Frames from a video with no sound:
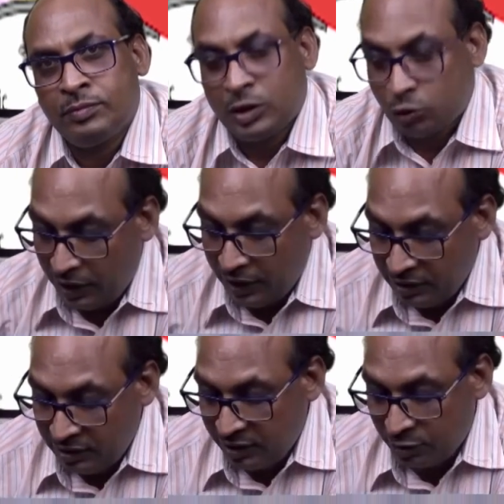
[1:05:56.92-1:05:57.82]
So
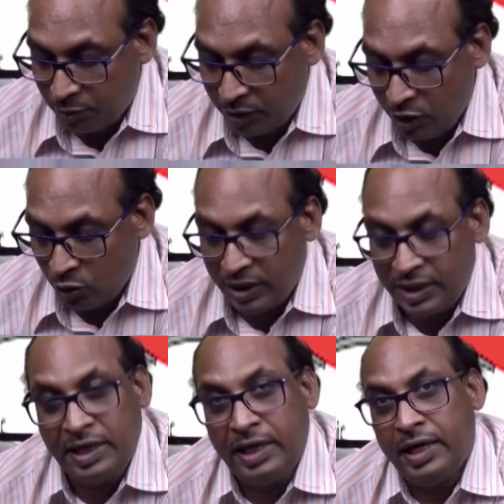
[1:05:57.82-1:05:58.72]
in this particular
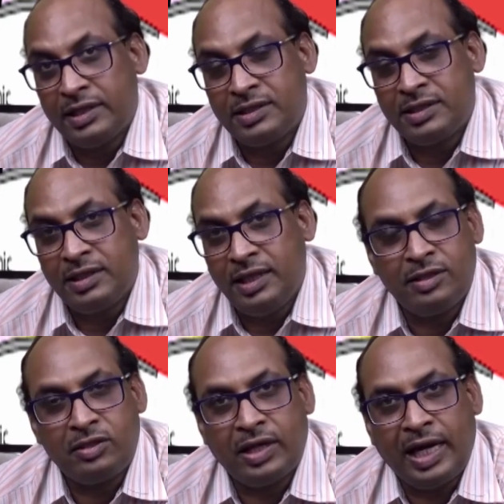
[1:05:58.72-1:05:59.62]
case, in a
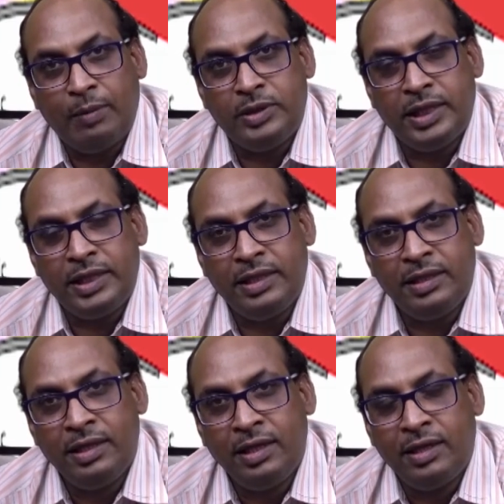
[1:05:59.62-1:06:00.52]
scramjet,
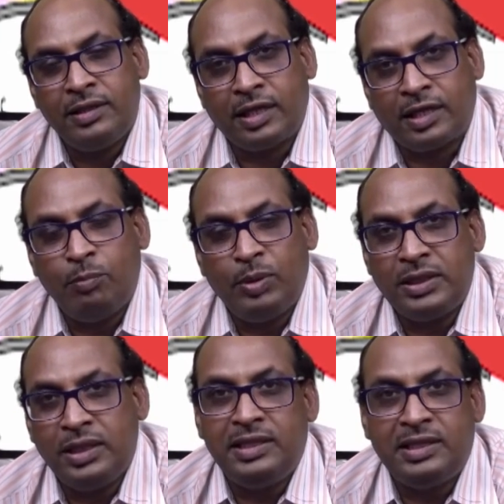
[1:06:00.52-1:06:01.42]
the
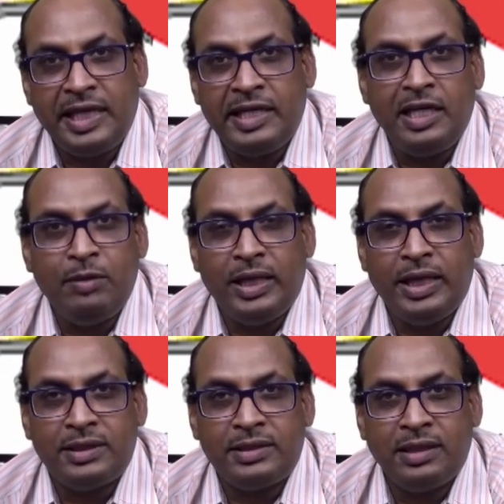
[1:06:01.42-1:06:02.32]
combustion is taking
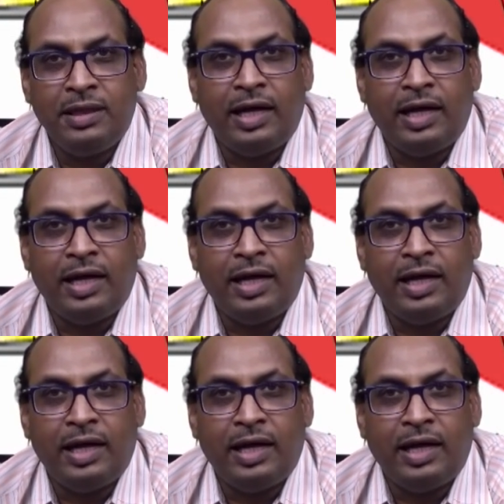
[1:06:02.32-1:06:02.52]
place